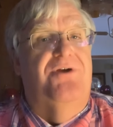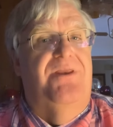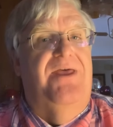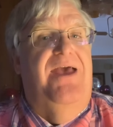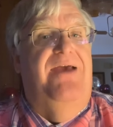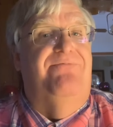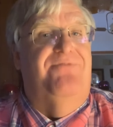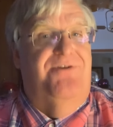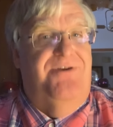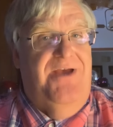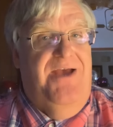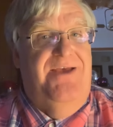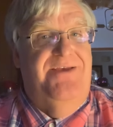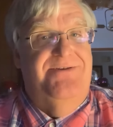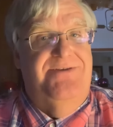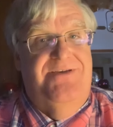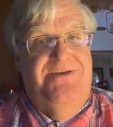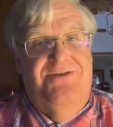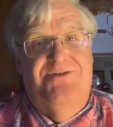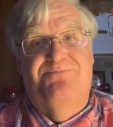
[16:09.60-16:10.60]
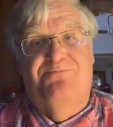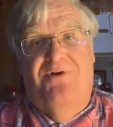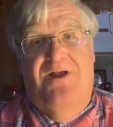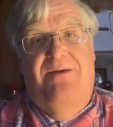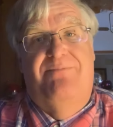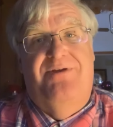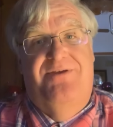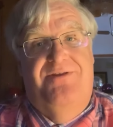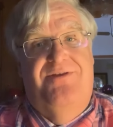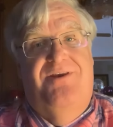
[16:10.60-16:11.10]
advertising is
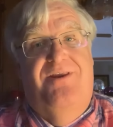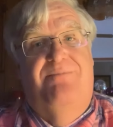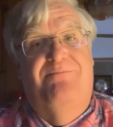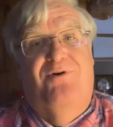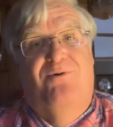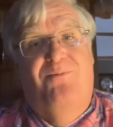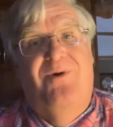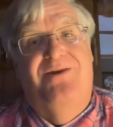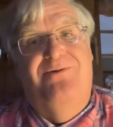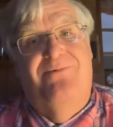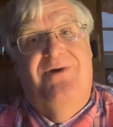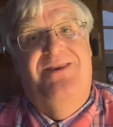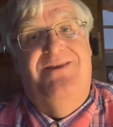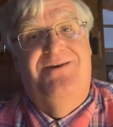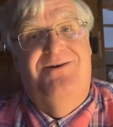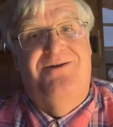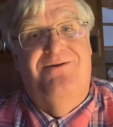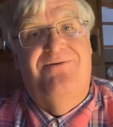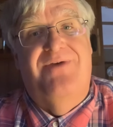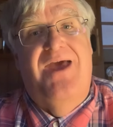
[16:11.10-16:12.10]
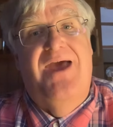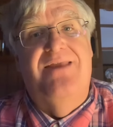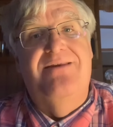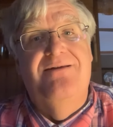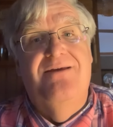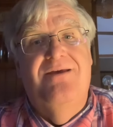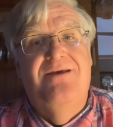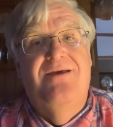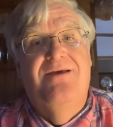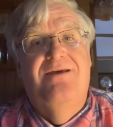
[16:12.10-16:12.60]
probably the number one way to do that.
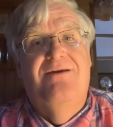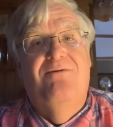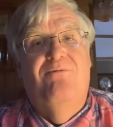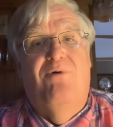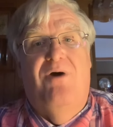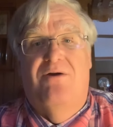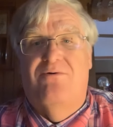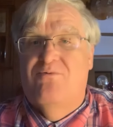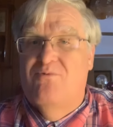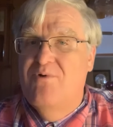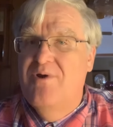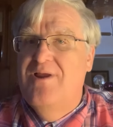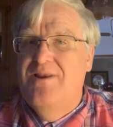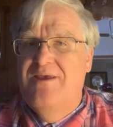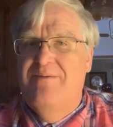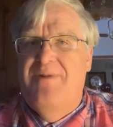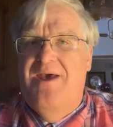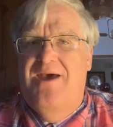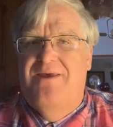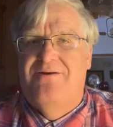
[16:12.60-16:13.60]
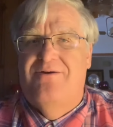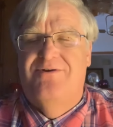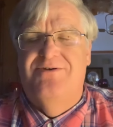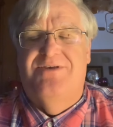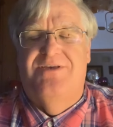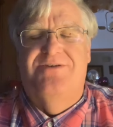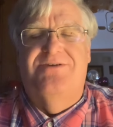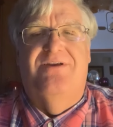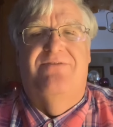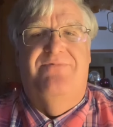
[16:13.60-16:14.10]
What really matters
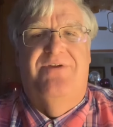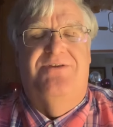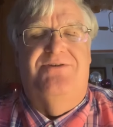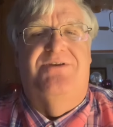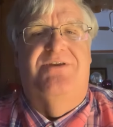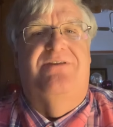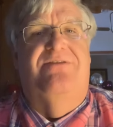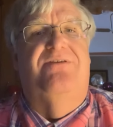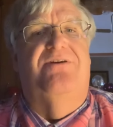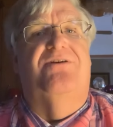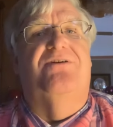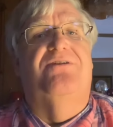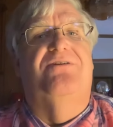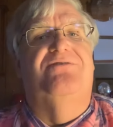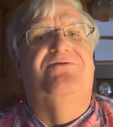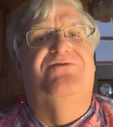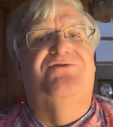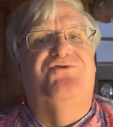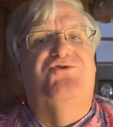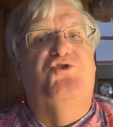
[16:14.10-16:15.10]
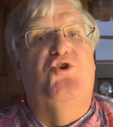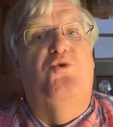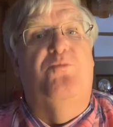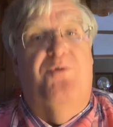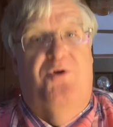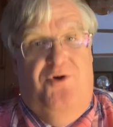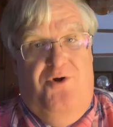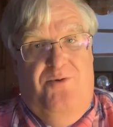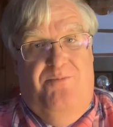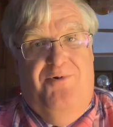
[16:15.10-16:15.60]
is convincing the
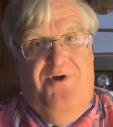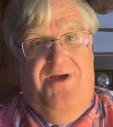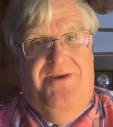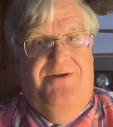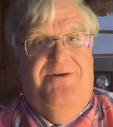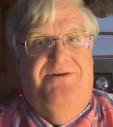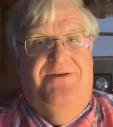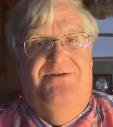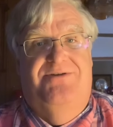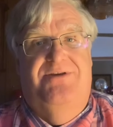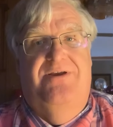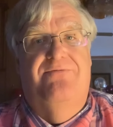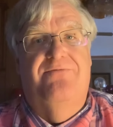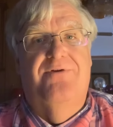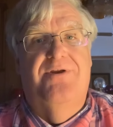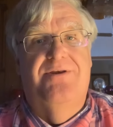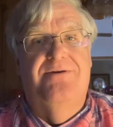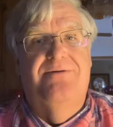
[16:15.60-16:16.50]
consumer your product is different.